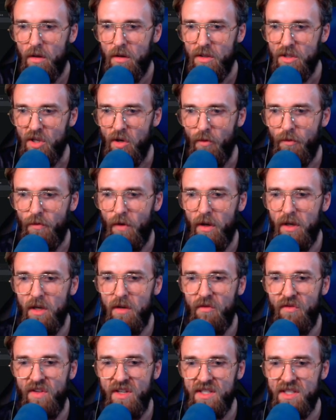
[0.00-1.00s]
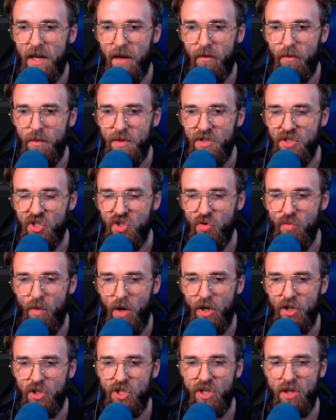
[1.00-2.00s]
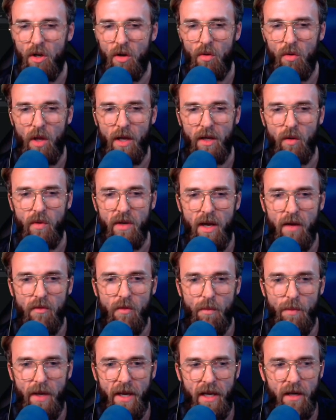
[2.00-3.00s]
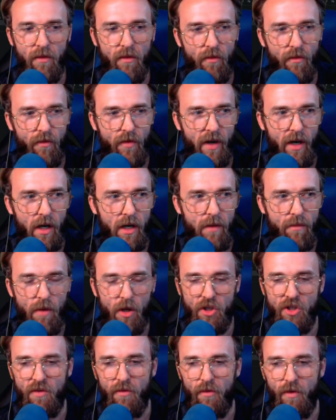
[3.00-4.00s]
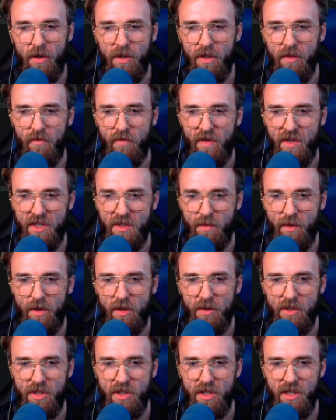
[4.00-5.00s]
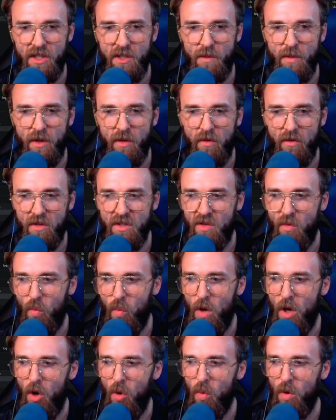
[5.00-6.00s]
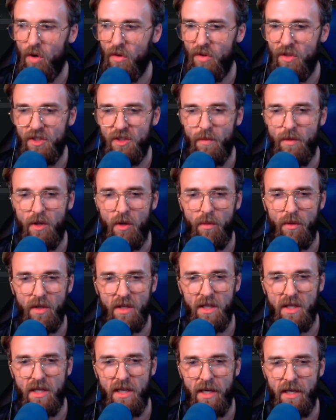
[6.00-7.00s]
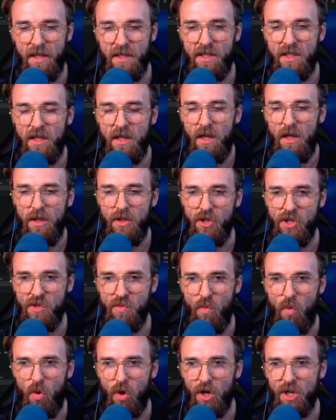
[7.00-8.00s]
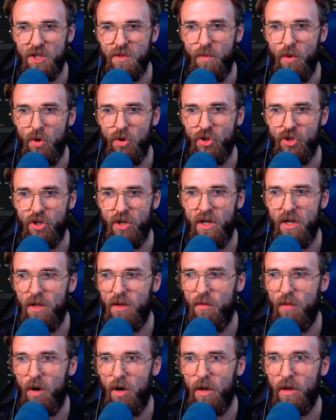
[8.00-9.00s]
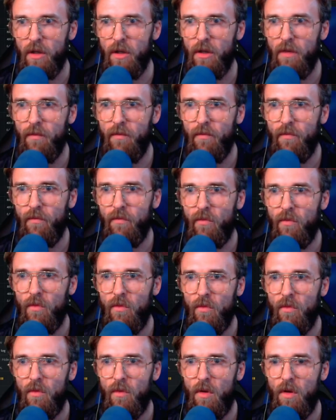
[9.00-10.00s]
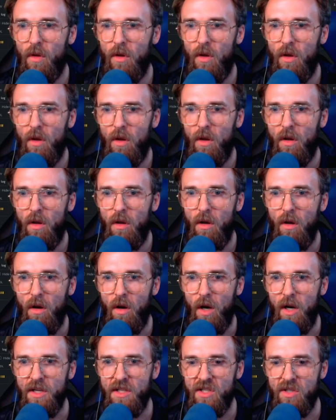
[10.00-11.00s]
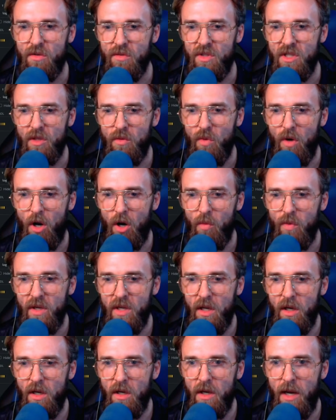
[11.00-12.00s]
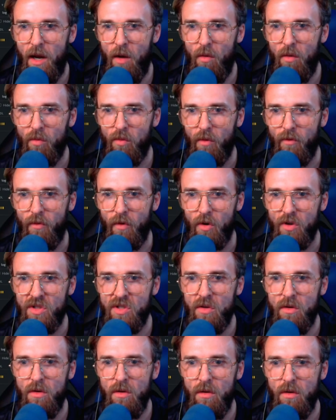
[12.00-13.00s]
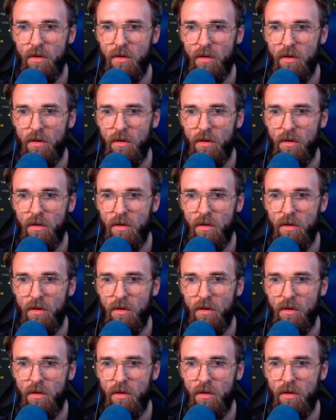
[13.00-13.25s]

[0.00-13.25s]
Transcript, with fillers: So funding fees haven't been too much, you know, like we haven't paid very much in funding fees, but it's been well worth it to be able to get just more exposure in the market. All right, so did are we getting now a reversal?